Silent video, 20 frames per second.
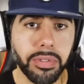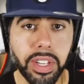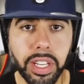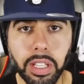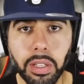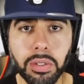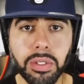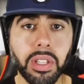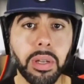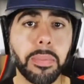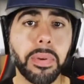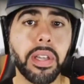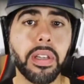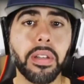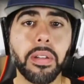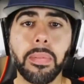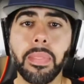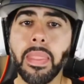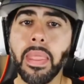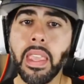videos up
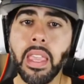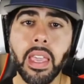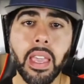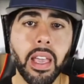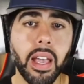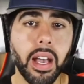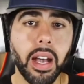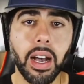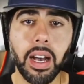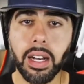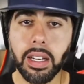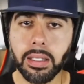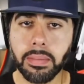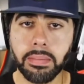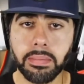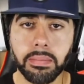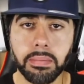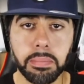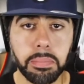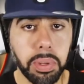here.
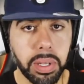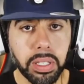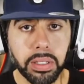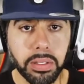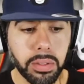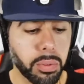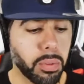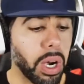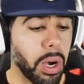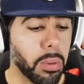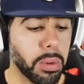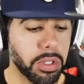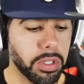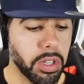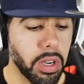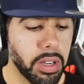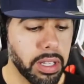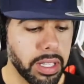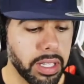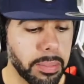But while we're
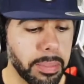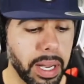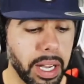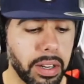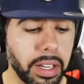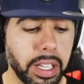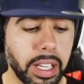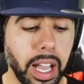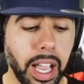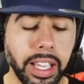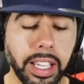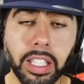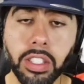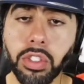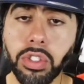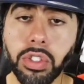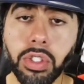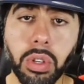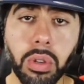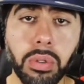talking about it, I could
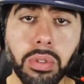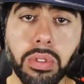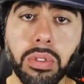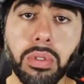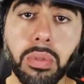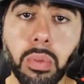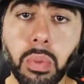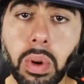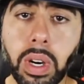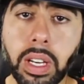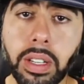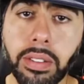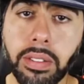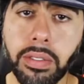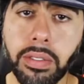show you what